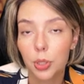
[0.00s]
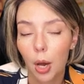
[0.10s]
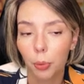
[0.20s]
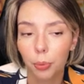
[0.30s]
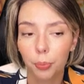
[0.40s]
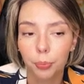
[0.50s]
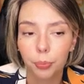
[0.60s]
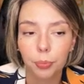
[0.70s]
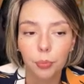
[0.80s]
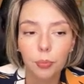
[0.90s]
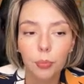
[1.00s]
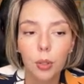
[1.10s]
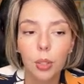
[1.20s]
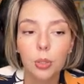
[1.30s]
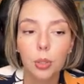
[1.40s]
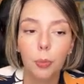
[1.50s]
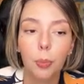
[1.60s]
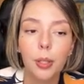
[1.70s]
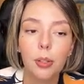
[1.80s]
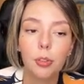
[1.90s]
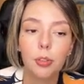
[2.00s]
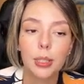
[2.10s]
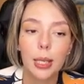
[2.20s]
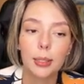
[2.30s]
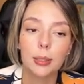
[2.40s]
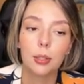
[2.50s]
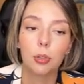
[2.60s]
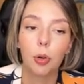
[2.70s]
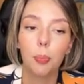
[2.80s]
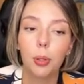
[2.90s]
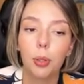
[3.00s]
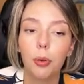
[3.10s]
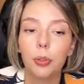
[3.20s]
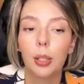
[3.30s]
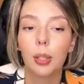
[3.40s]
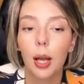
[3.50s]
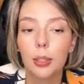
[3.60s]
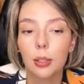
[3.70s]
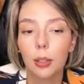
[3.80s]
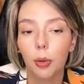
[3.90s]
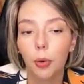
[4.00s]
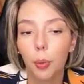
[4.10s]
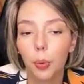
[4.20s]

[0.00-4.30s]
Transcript: down. So by the retest and drop below the last low,